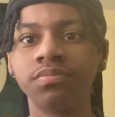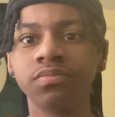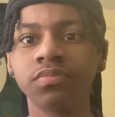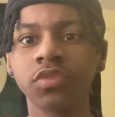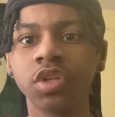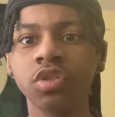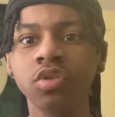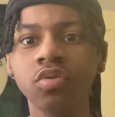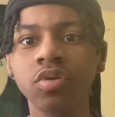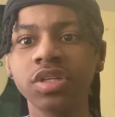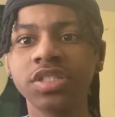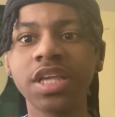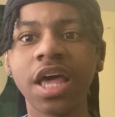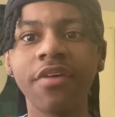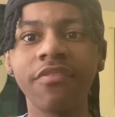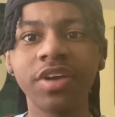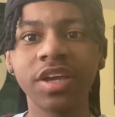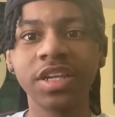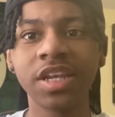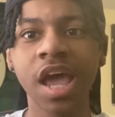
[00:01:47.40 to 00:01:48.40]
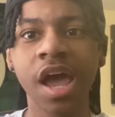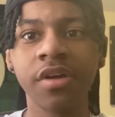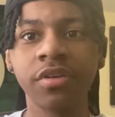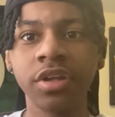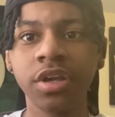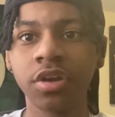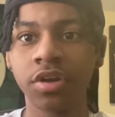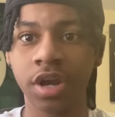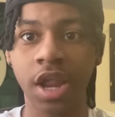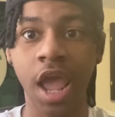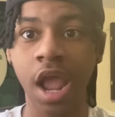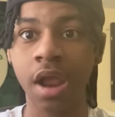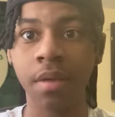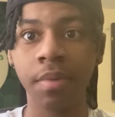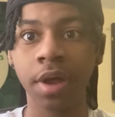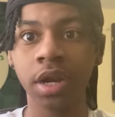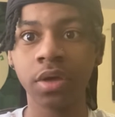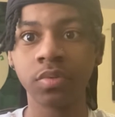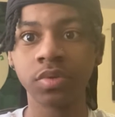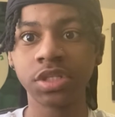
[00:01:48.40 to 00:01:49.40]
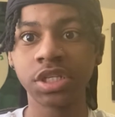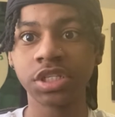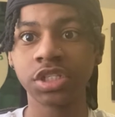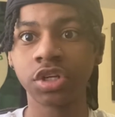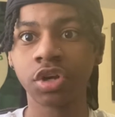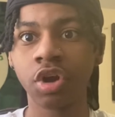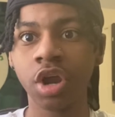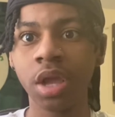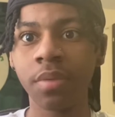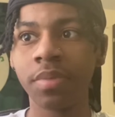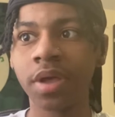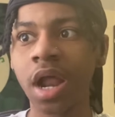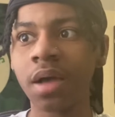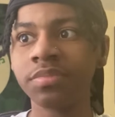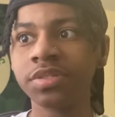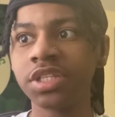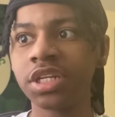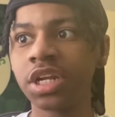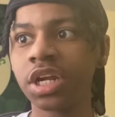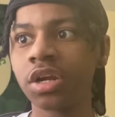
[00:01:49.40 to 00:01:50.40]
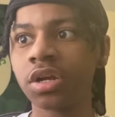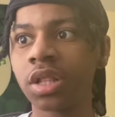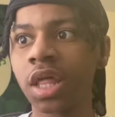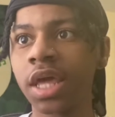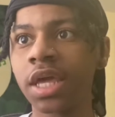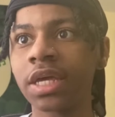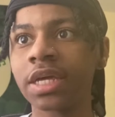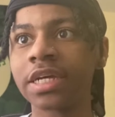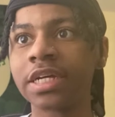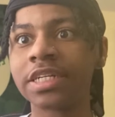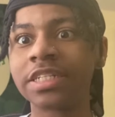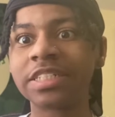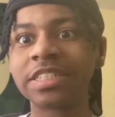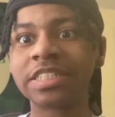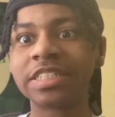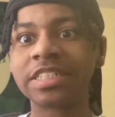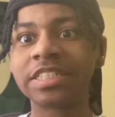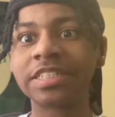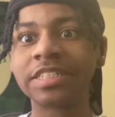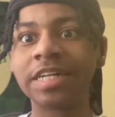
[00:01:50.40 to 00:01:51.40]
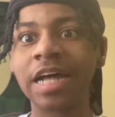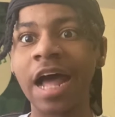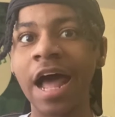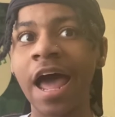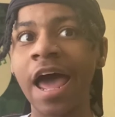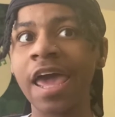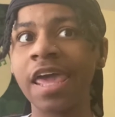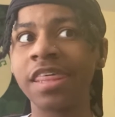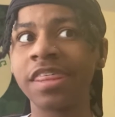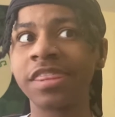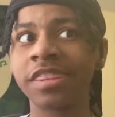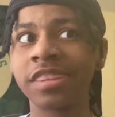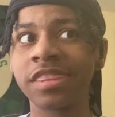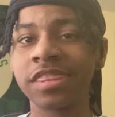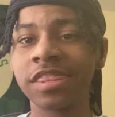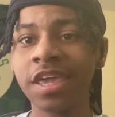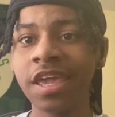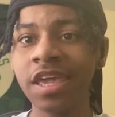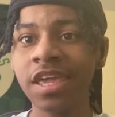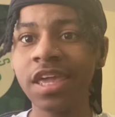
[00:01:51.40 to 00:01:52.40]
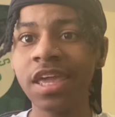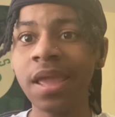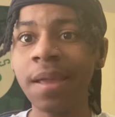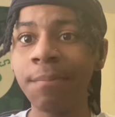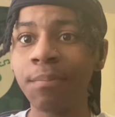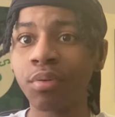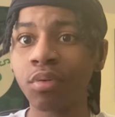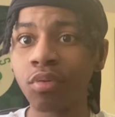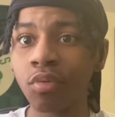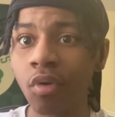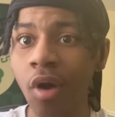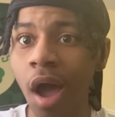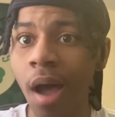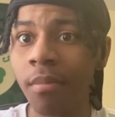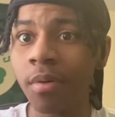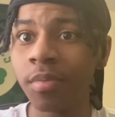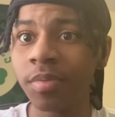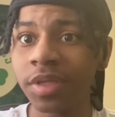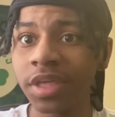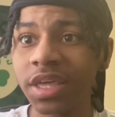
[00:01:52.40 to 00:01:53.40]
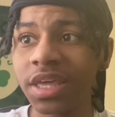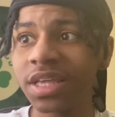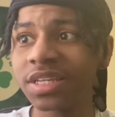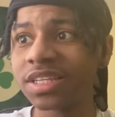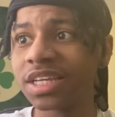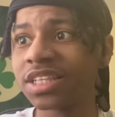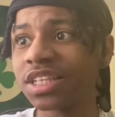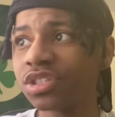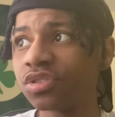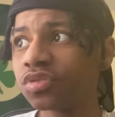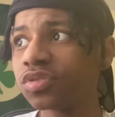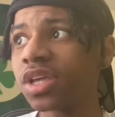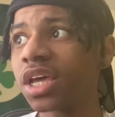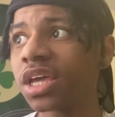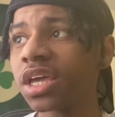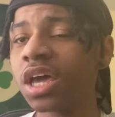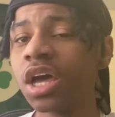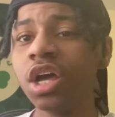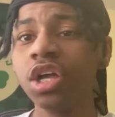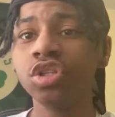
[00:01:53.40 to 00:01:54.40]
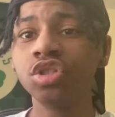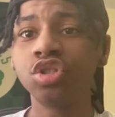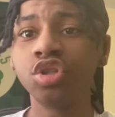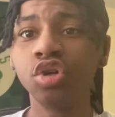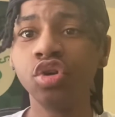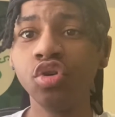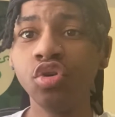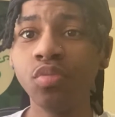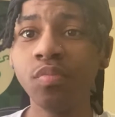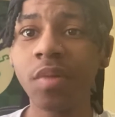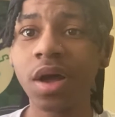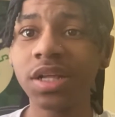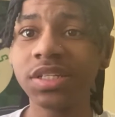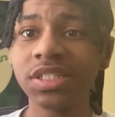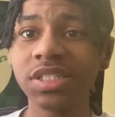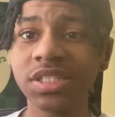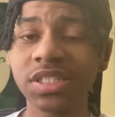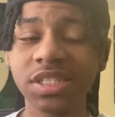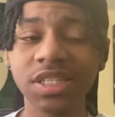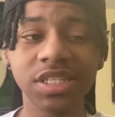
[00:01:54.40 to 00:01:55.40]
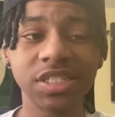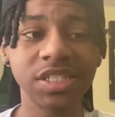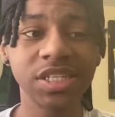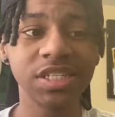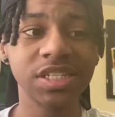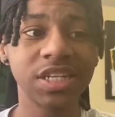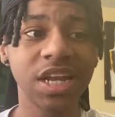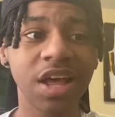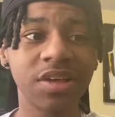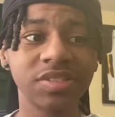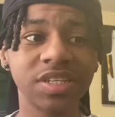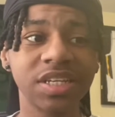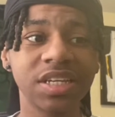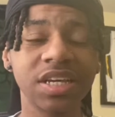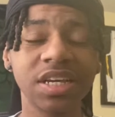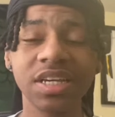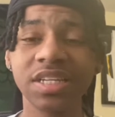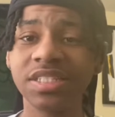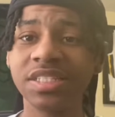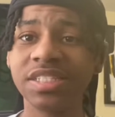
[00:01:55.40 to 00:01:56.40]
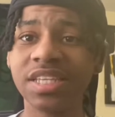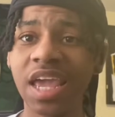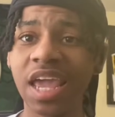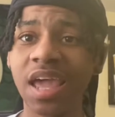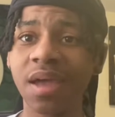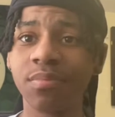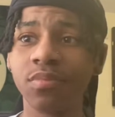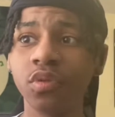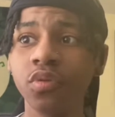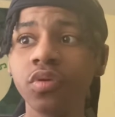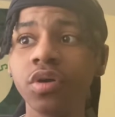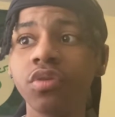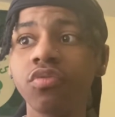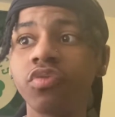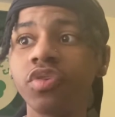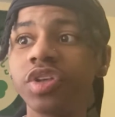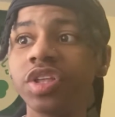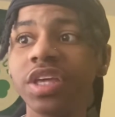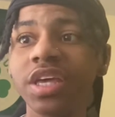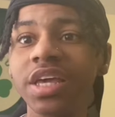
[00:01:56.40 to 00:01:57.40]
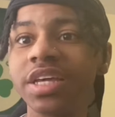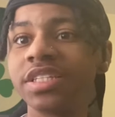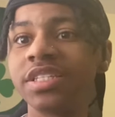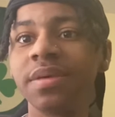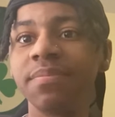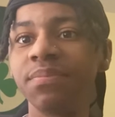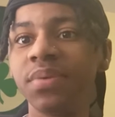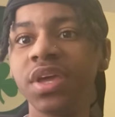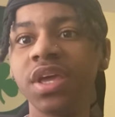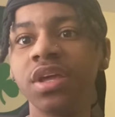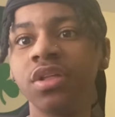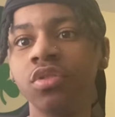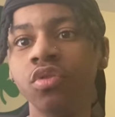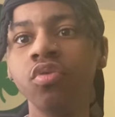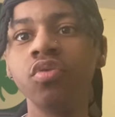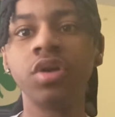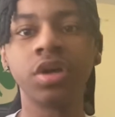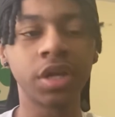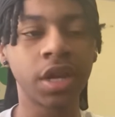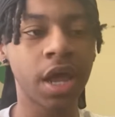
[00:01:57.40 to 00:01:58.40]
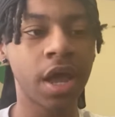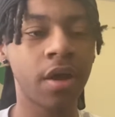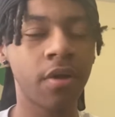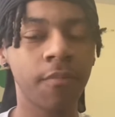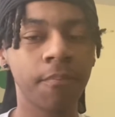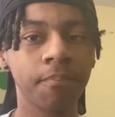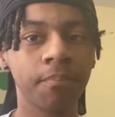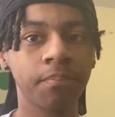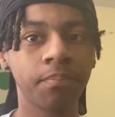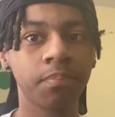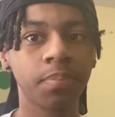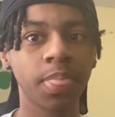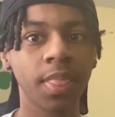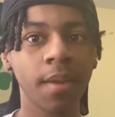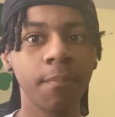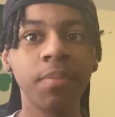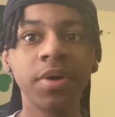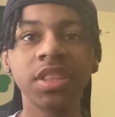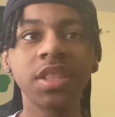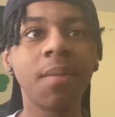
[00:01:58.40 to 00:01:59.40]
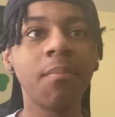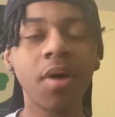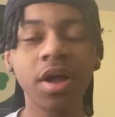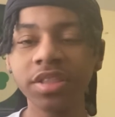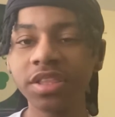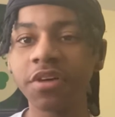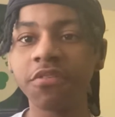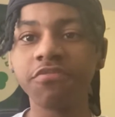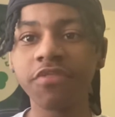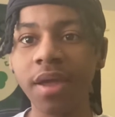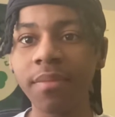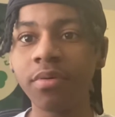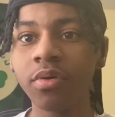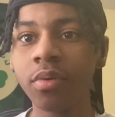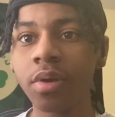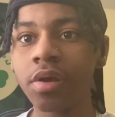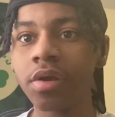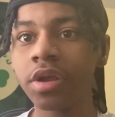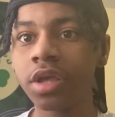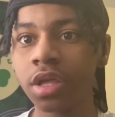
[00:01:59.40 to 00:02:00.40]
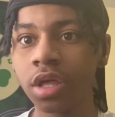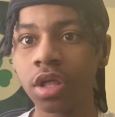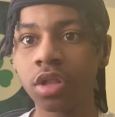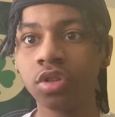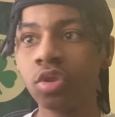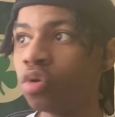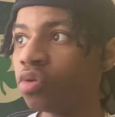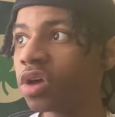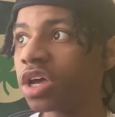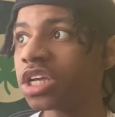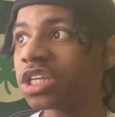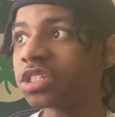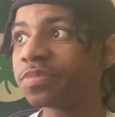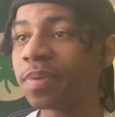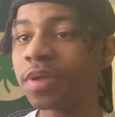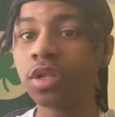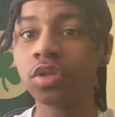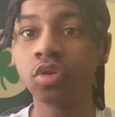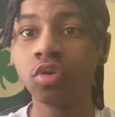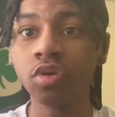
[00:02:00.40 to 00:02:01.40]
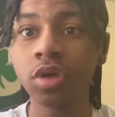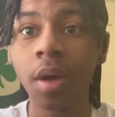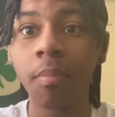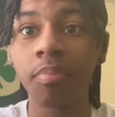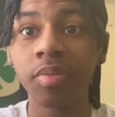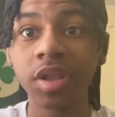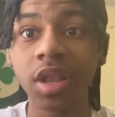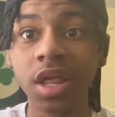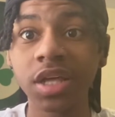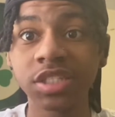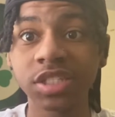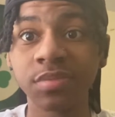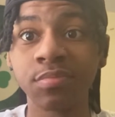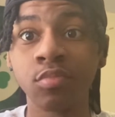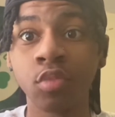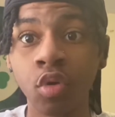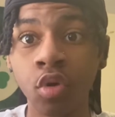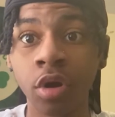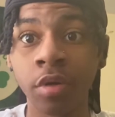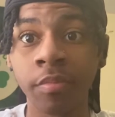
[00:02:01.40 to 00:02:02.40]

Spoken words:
Luka's having a down year, and everybody was disagreeing. But I'm sitting here like, I think he probably is. Like, this was like 2 months into the season, and I was like, damn, Luka really isn't being Luka now. But the month of February, Luka has been Luka plus more,